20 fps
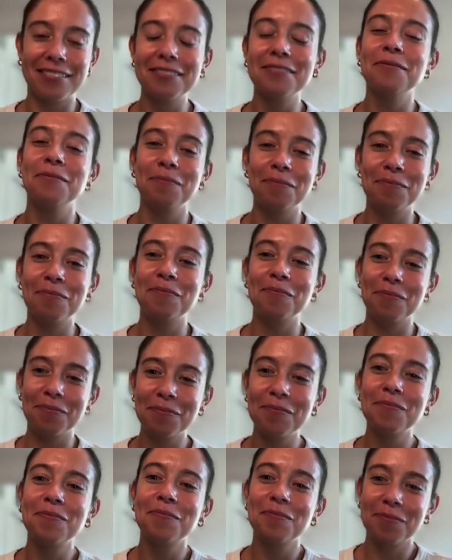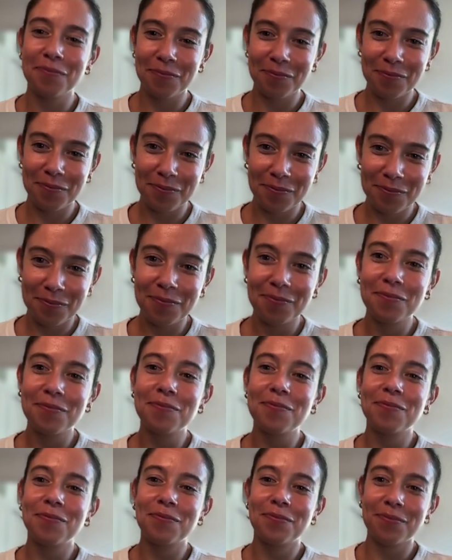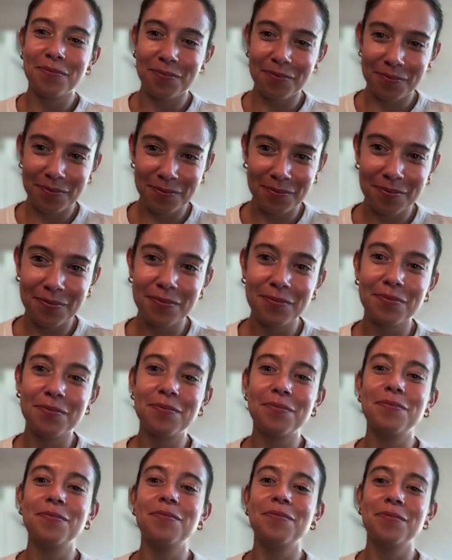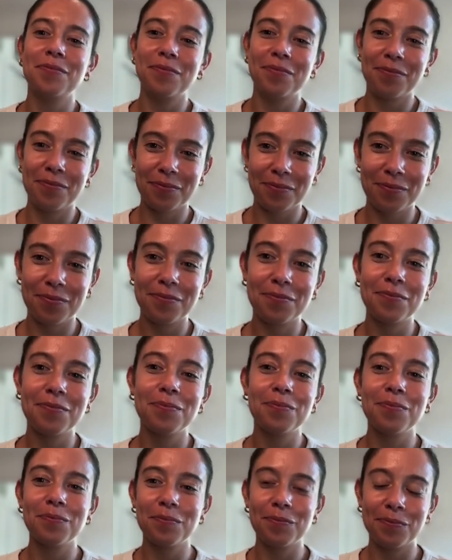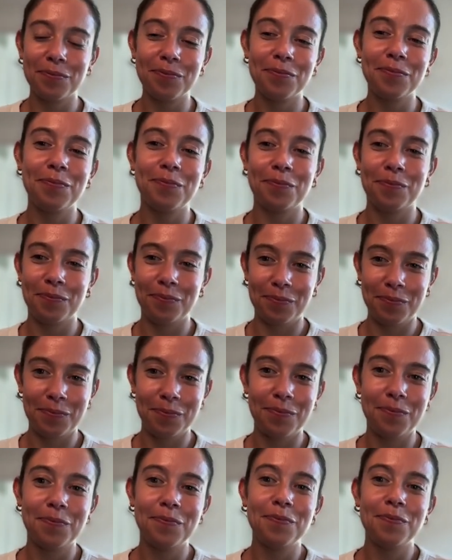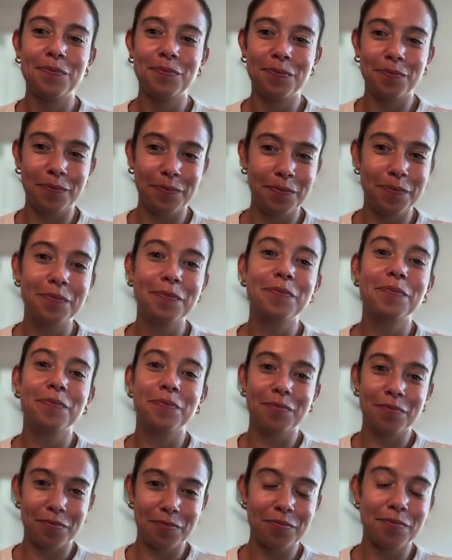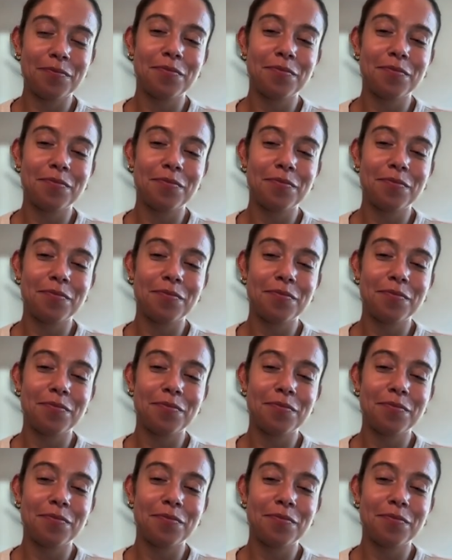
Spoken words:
[no speech]